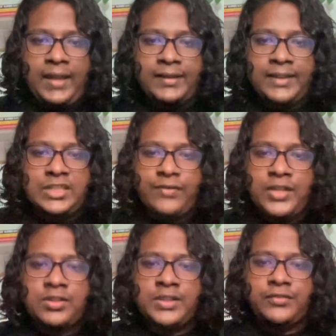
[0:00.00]
and this
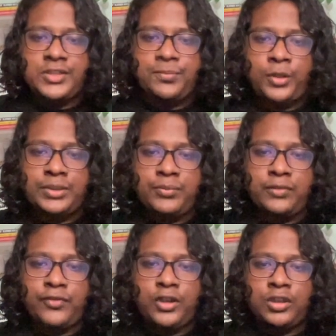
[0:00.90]
function is
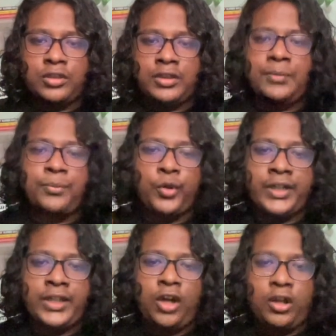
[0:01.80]
responsible for
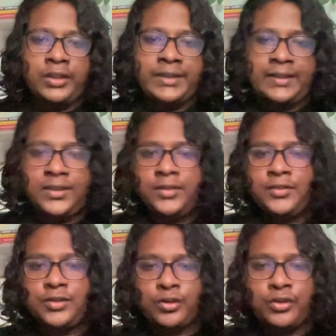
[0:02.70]
importing all the
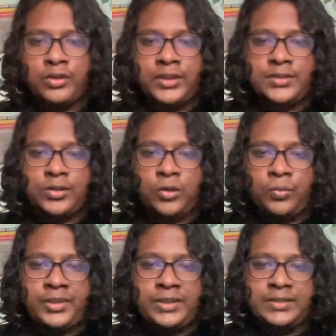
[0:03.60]
data so let's
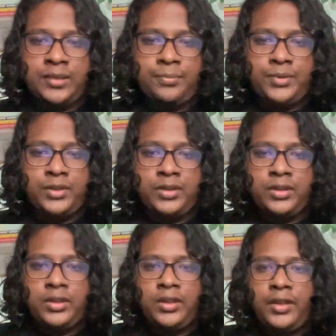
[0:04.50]
open this up
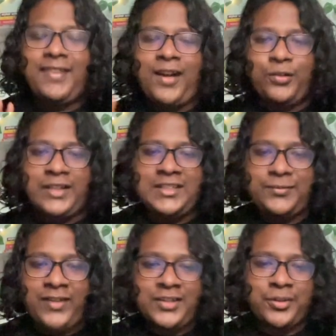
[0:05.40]
now
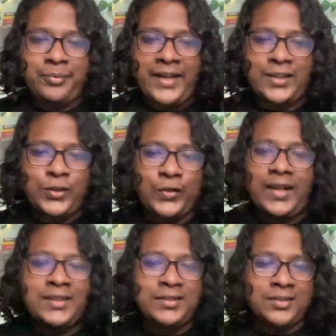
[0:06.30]
this function might
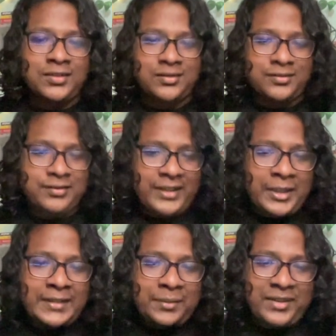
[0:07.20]
look a little
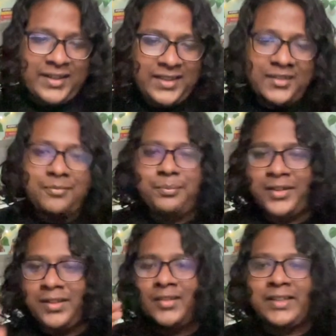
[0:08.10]
intimidating,
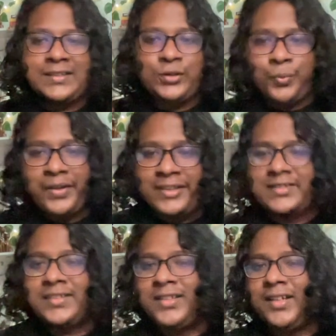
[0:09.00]
but it's super
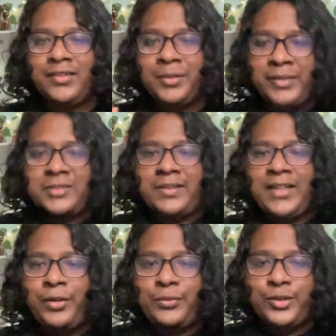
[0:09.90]
easy. Let me
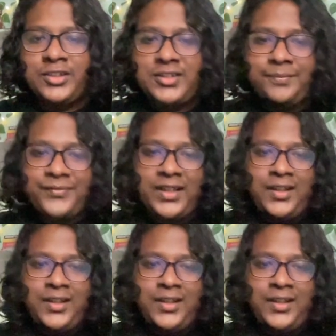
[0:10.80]
explain how it works.